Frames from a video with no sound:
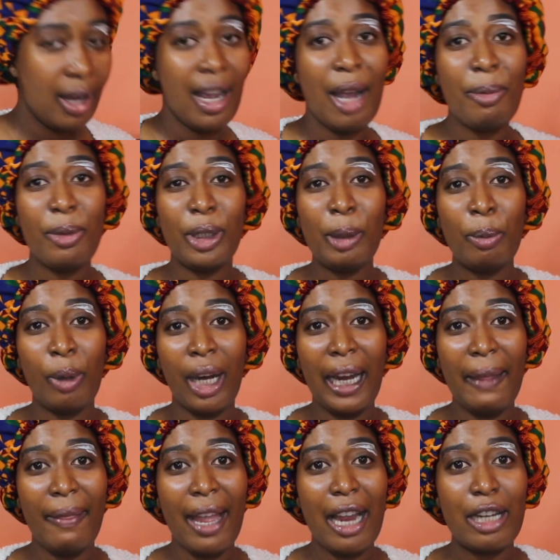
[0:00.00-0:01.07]
I'm really
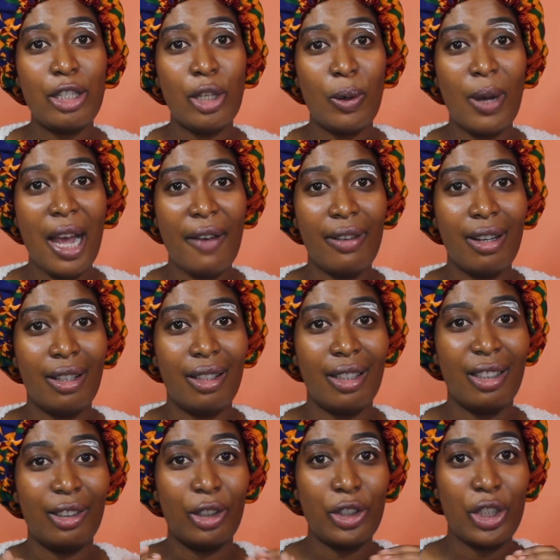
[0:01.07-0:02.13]
praying that I don't have an
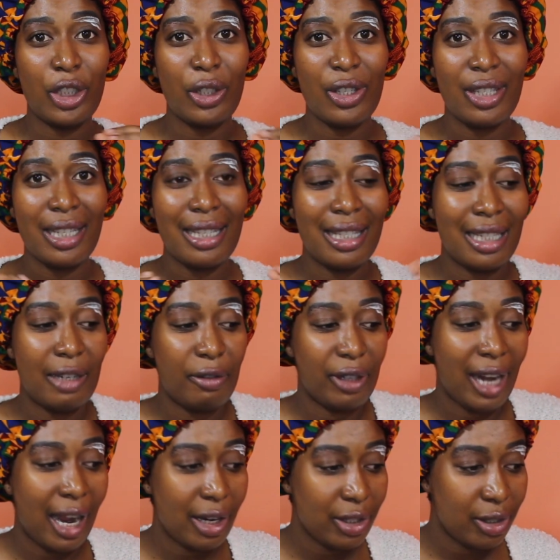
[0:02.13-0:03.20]
allergic or sensitive
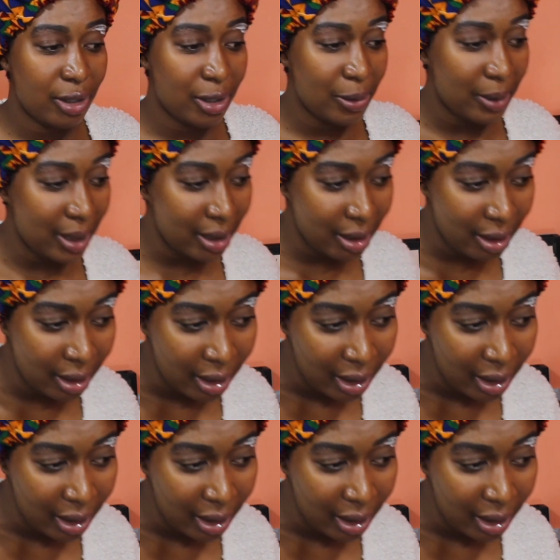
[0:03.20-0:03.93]
reaction to it.